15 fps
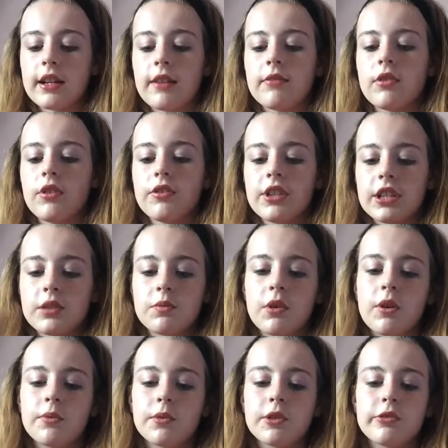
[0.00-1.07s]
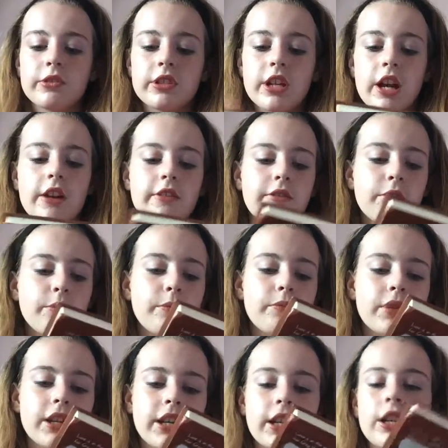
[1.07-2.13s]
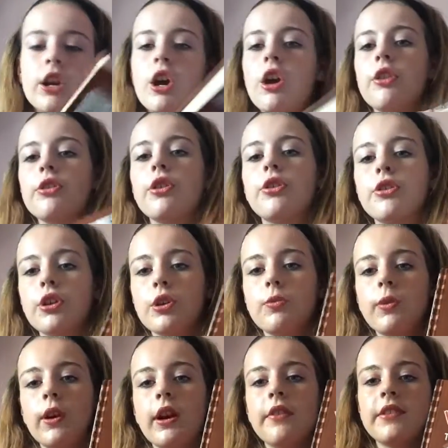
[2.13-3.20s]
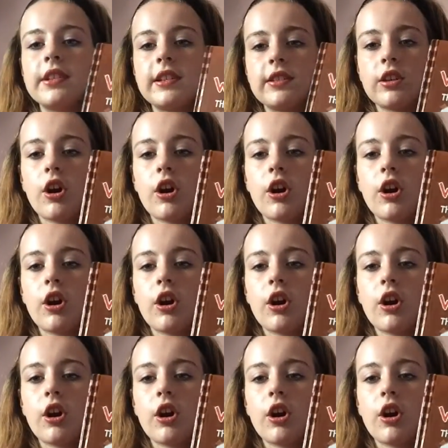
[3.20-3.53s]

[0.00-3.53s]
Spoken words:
I've got this one, which was Diary of the Wimpy Kid, The Third Wheel, and this is a